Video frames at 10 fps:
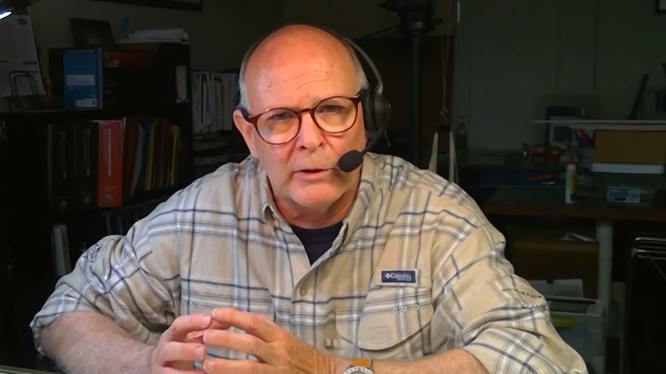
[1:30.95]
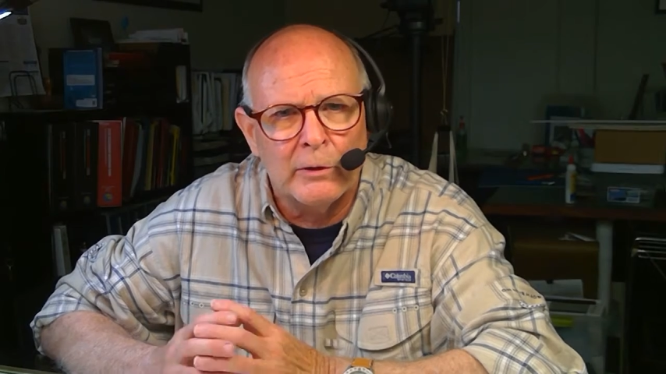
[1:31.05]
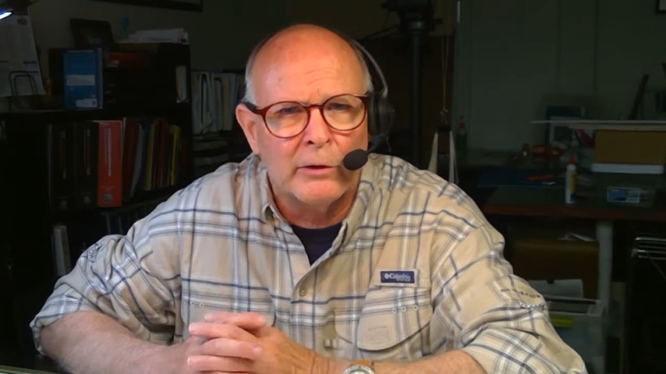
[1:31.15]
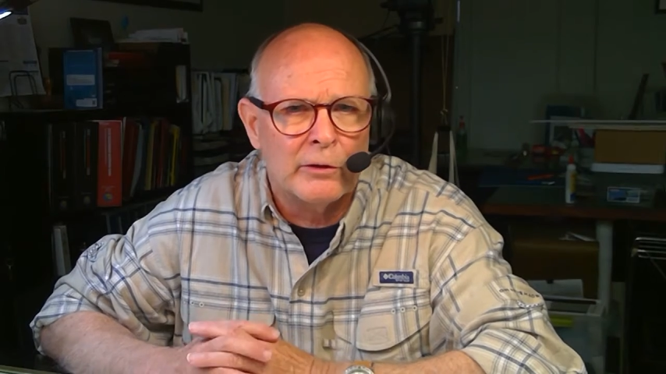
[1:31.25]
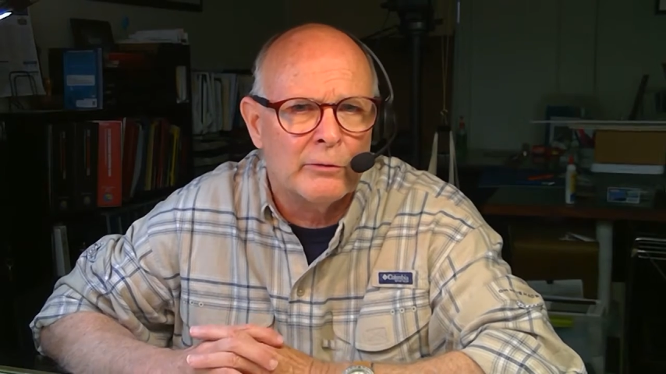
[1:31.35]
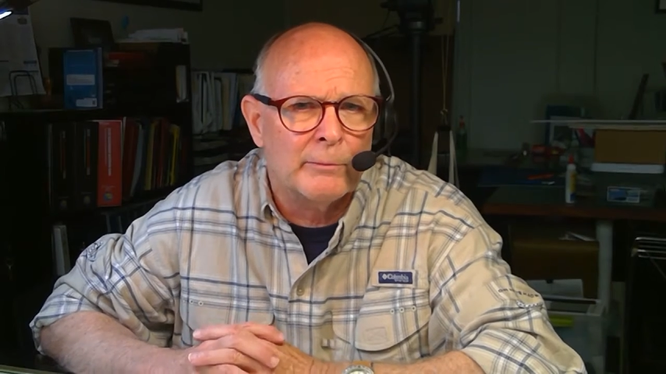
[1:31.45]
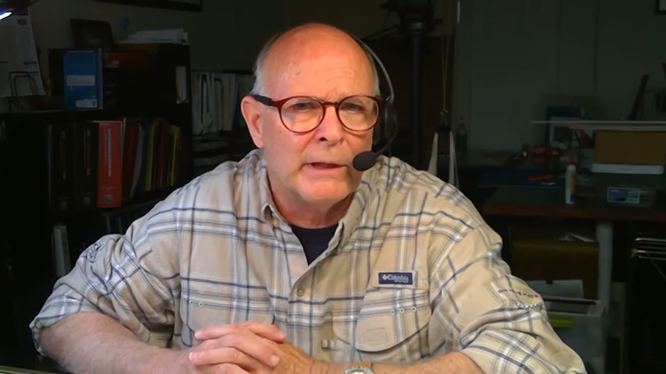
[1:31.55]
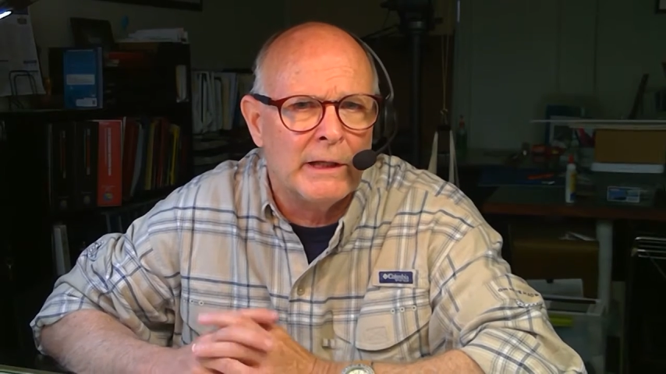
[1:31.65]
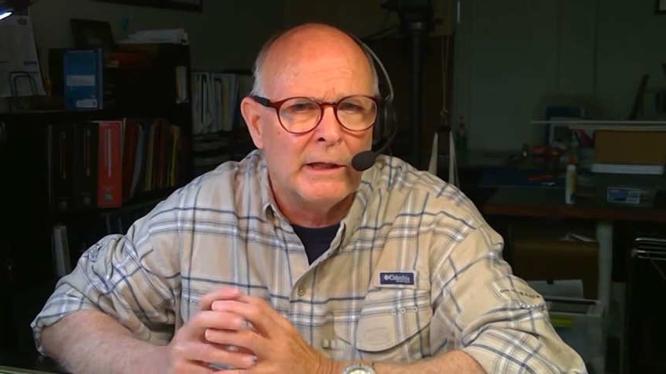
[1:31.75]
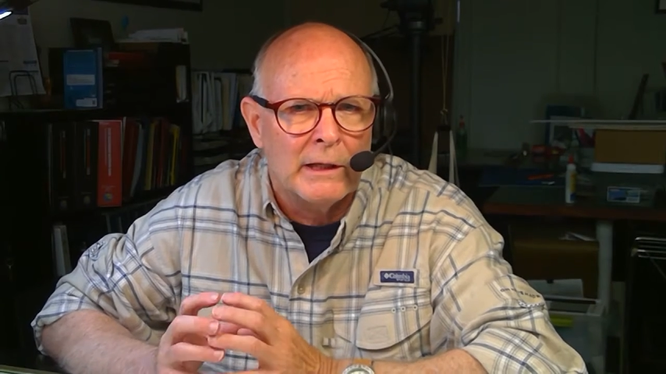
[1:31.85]
you heard
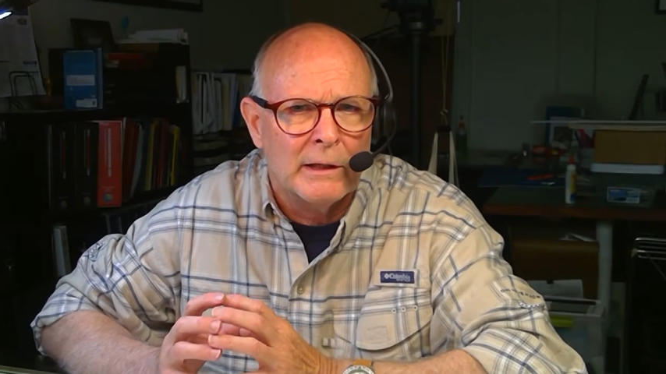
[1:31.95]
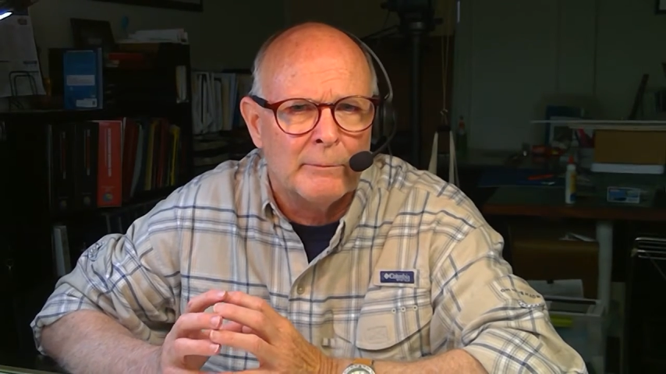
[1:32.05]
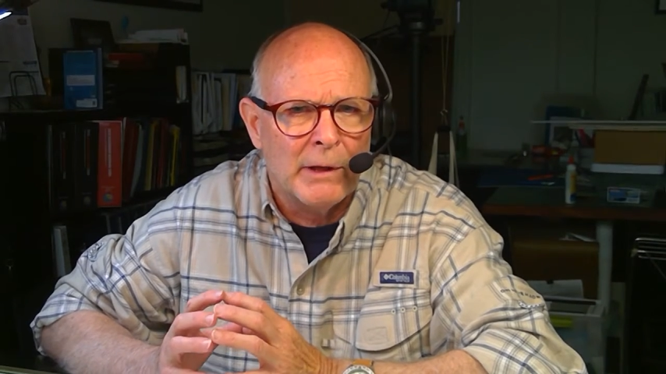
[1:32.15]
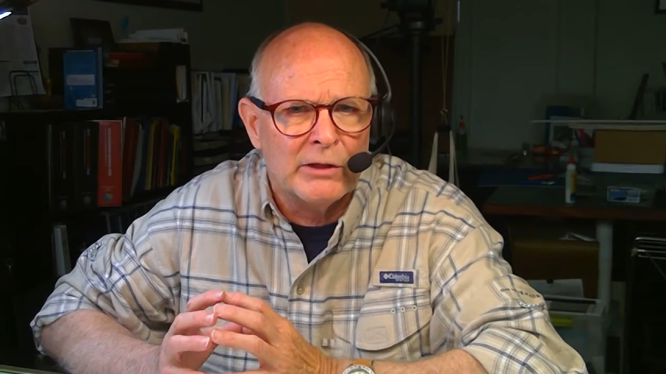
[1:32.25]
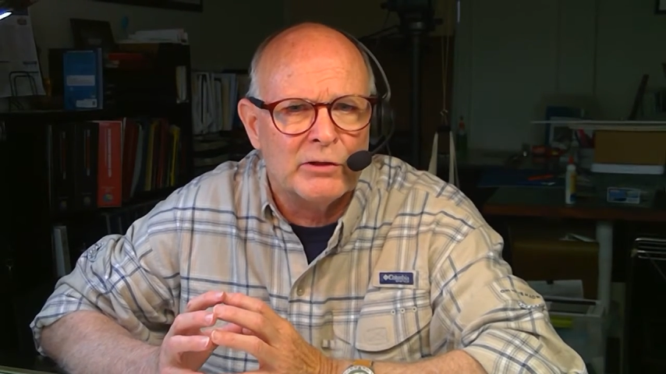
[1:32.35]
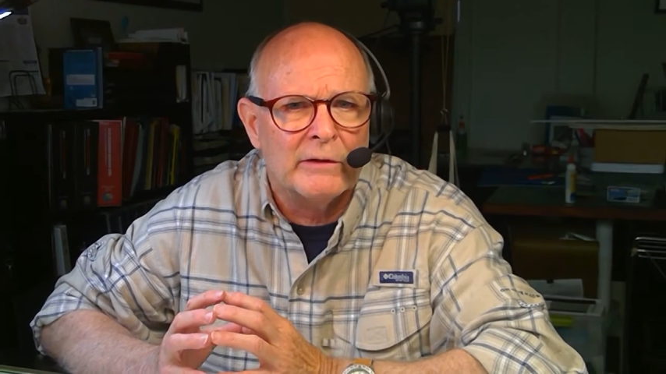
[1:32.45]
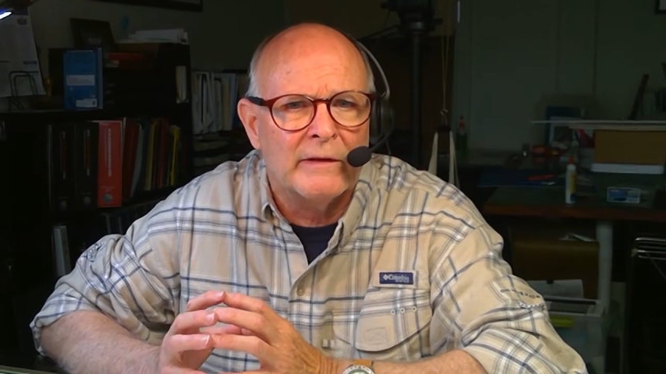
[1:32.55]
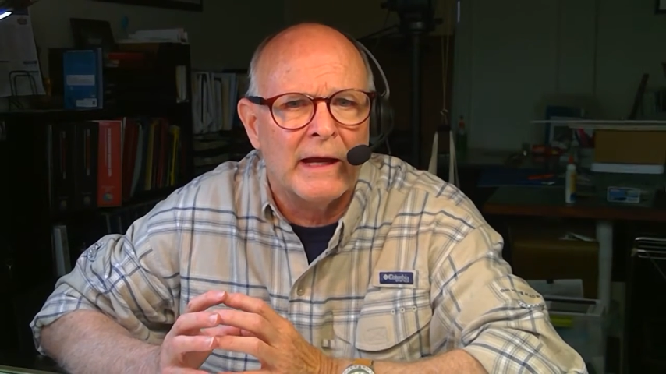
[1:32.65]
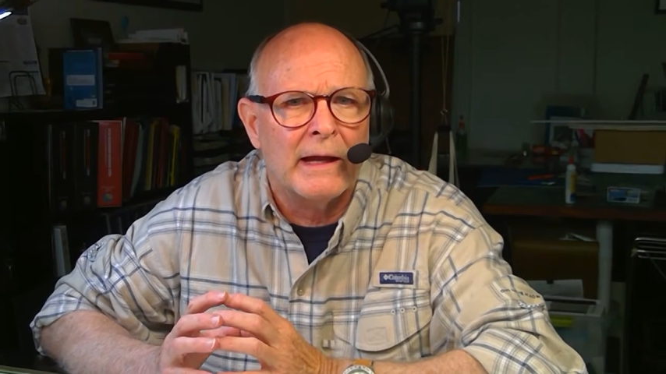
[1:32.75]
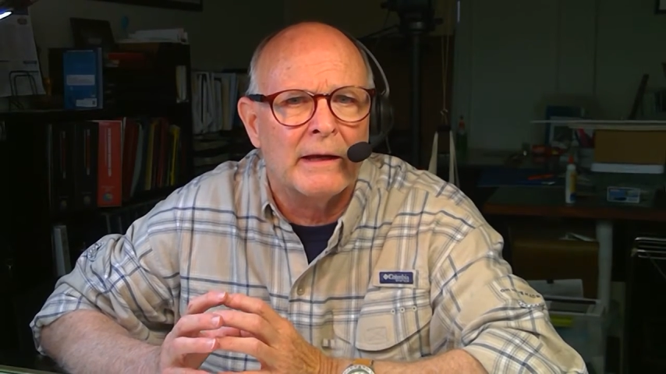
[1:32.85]
me mention
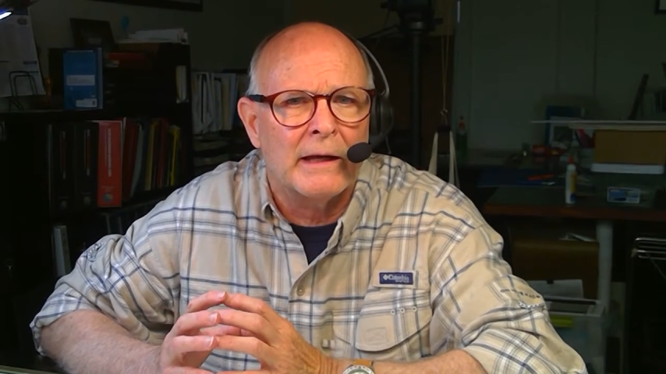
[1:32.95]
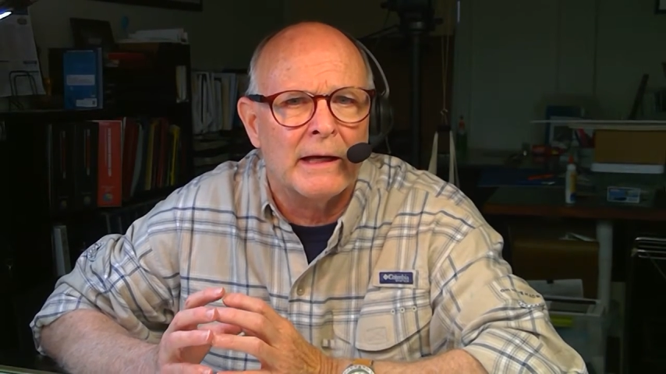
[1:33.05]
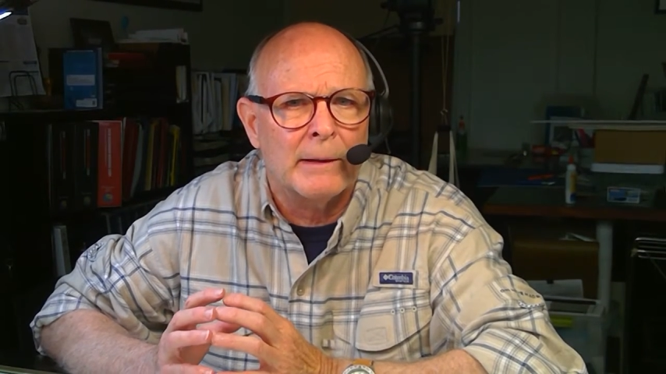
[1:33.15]
that